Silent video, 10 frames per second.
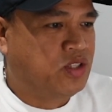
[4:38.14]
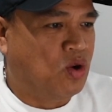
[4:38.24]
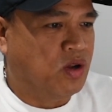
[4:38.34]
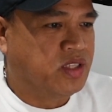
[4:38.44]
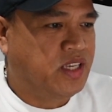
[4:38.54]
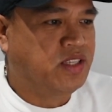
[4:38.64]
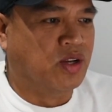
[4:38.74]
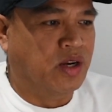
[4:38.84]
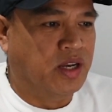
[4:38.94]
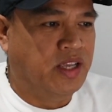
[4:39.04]
Cho
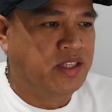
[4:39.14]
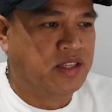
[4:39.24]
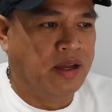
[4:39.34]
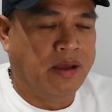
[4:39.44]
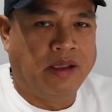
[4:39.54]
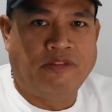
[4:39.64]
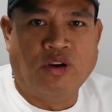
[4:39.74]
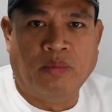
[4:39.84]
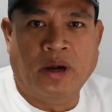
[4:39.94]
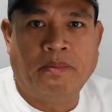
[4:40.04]
Season. He's a
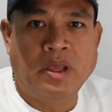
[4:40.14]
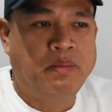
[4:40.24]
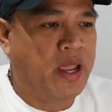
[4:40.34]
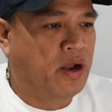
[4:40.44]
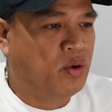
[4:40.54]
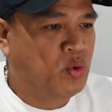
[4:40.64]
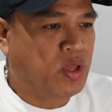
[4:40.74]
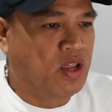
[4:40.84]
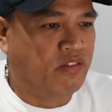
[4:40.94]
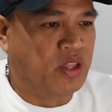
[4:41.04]
former PBA
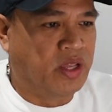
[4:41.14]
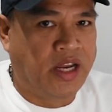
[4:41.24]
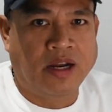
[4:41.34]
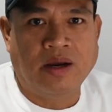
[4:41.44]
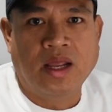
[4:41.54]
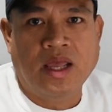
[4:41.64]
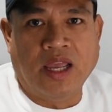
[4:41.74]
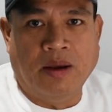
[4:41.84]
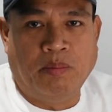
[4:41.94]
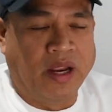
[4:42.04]
Rookie of the Year
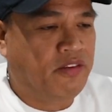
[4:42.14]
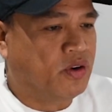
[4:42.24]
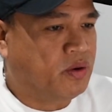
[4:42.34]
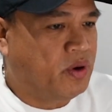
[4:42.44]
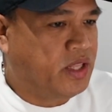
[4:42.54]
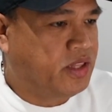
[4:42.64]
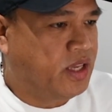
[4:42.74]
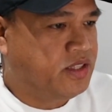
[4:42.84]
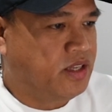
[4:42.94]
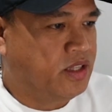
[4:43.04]
and played for Great
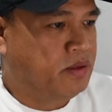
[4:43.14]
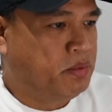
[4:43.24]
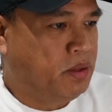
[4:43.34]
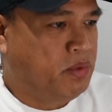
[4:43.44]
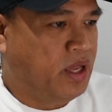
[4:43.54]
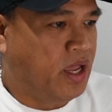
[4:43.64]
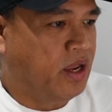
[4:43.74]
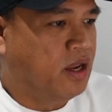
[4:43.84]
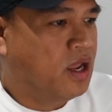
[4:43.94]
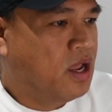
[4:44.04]
Taste in the
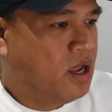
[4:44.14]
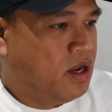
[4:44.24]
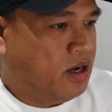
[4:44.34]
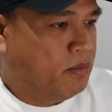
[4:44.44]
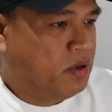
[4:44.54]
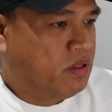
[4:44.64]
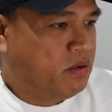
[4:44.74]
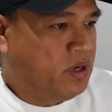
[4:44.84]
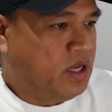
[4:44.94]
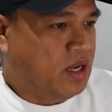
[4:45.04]
PBA. Number
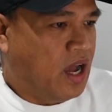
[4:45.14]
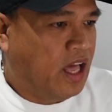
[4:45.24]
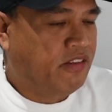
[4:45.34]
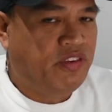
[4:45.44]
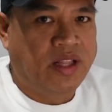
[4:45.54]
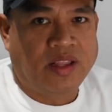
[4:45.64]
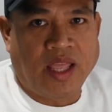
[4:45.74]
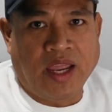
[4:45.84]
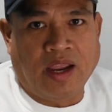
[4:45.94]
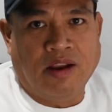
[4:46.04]
3, Alvin
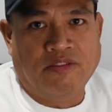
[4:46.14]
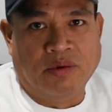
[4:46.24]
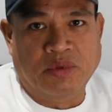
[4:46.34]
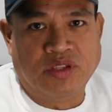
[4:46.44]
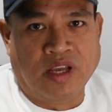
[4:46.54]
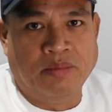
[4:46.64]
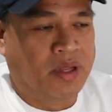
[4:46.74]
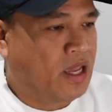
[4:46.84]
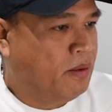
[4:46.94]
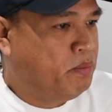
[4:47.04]
Teng from the San
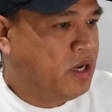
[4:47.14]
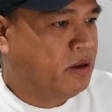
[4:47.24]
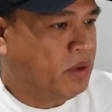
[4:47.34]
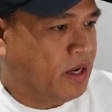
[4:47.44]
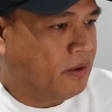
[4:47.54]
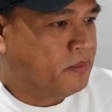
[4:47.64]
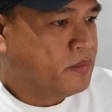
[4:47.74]
Miguel Beermen.